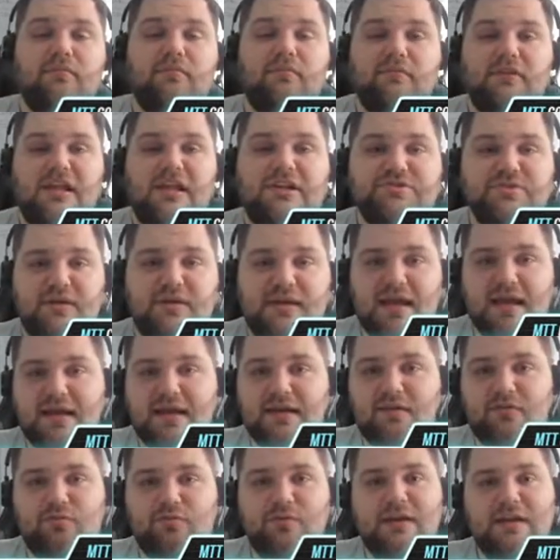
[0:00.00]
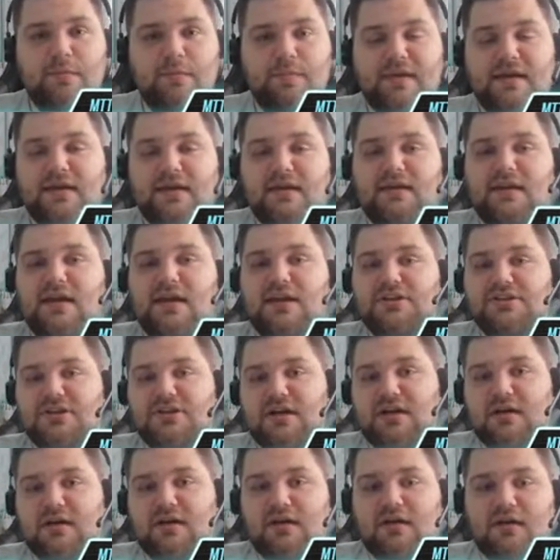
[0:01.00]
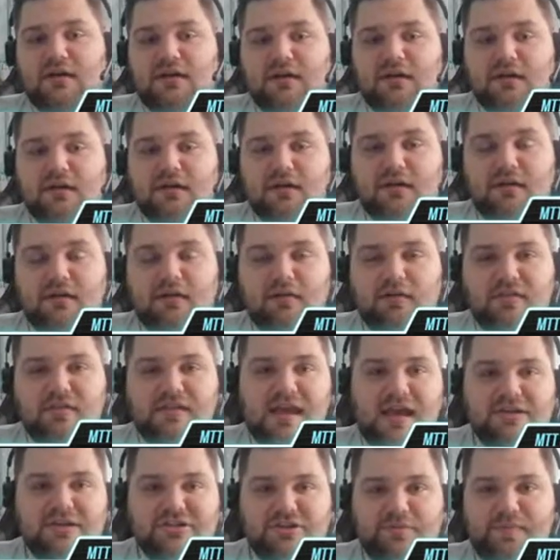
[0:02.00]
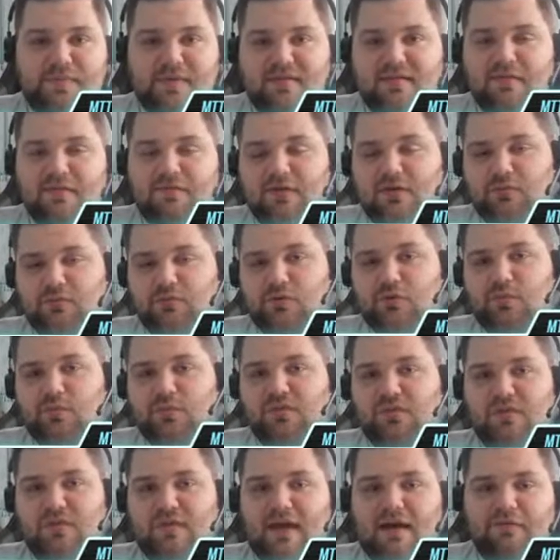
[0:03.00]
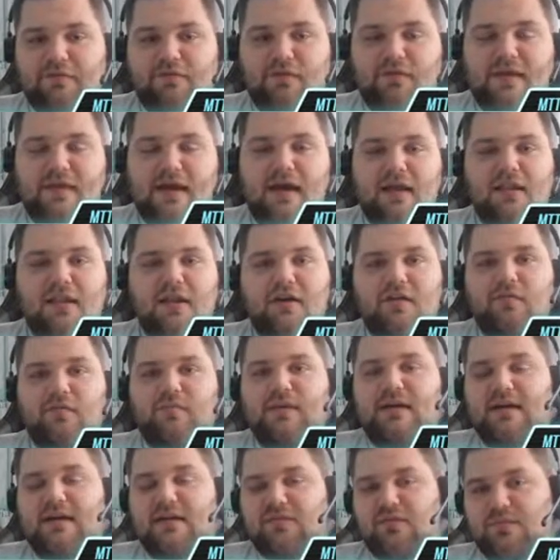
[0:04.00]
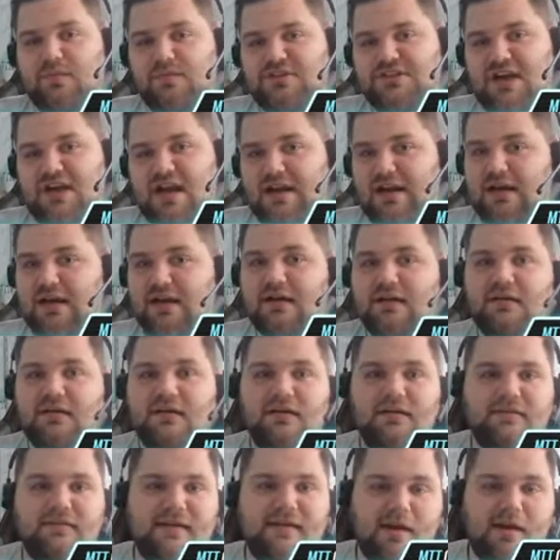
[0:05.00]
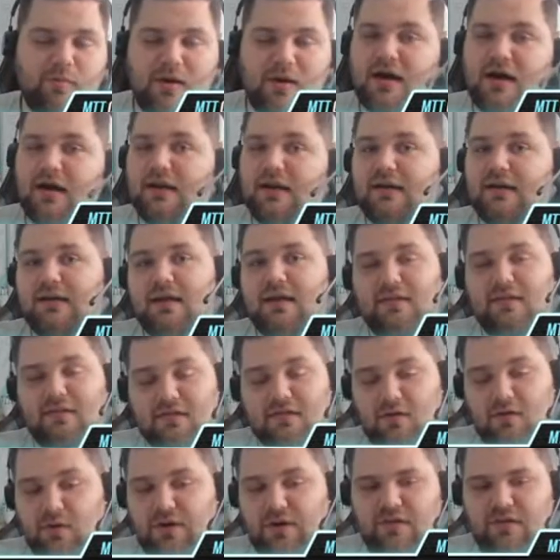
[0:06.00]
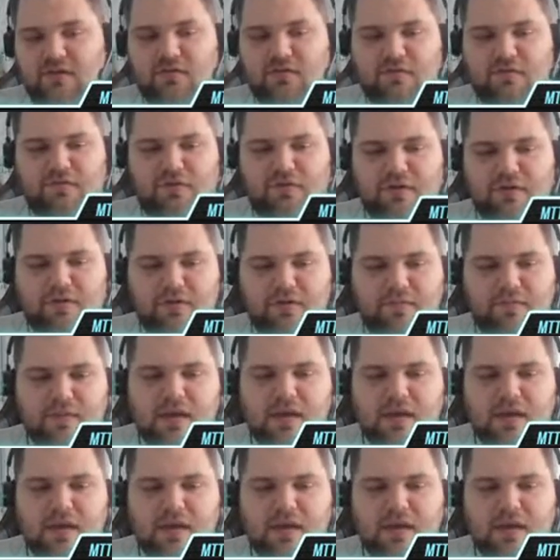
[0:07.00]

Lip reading: Natural 8 is really big in Asia, in the Asia Pacific room, so therefore there are a lot of players from China, Taiwan, and so on and so forth.